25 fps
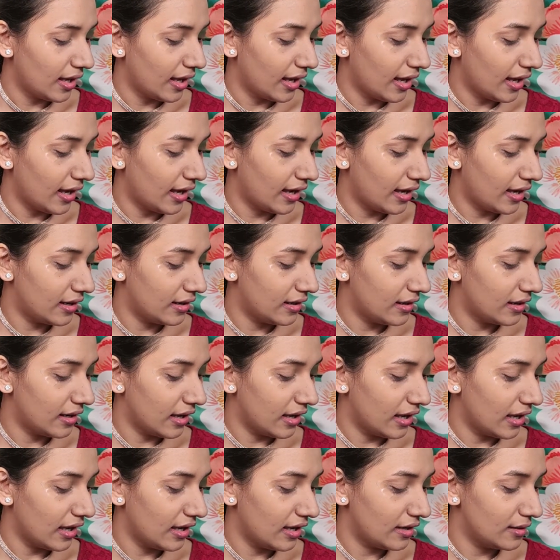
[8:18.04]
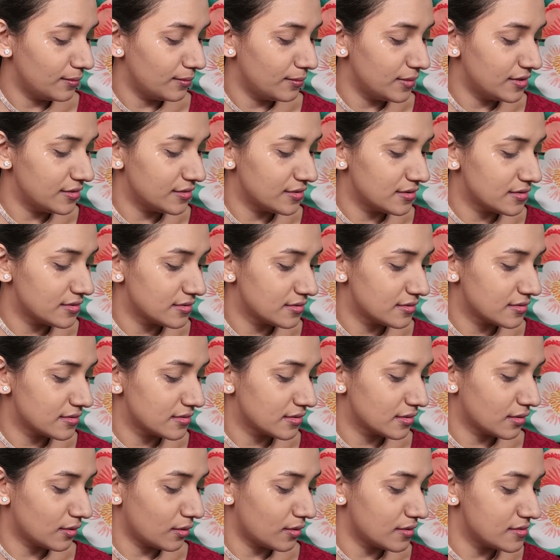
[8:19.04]
and I'll be
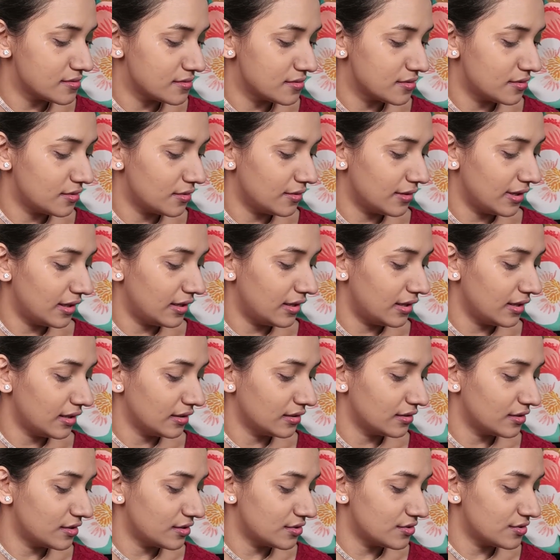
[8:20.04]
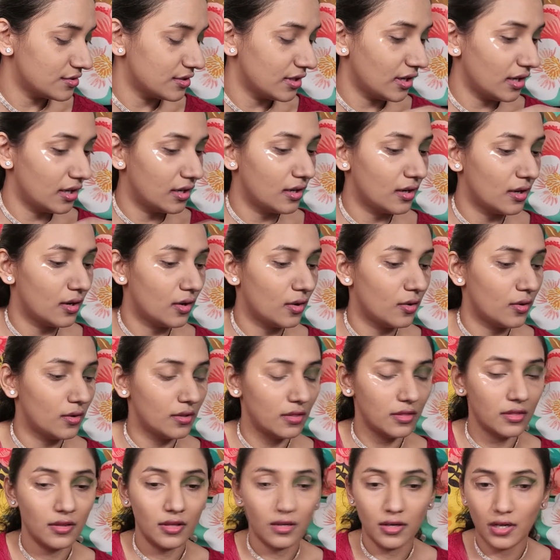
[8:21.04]
just concentrating this shade on
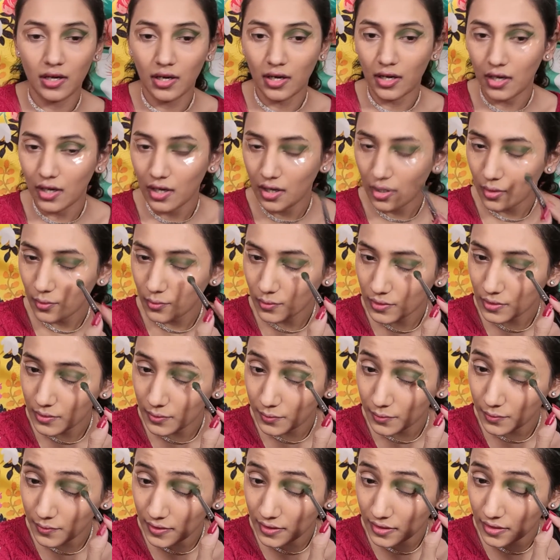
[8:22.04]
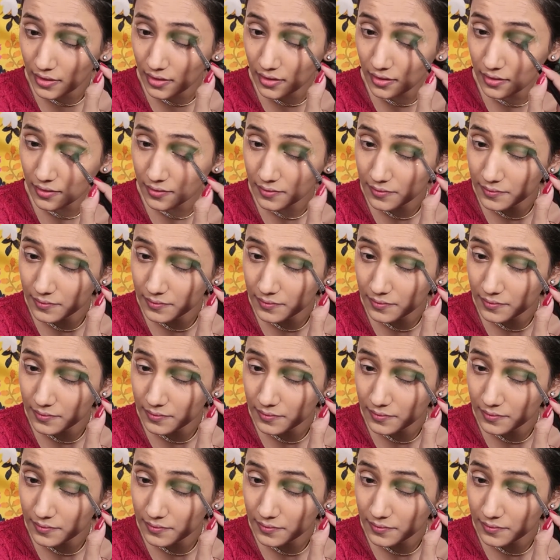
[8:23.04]
the outer V.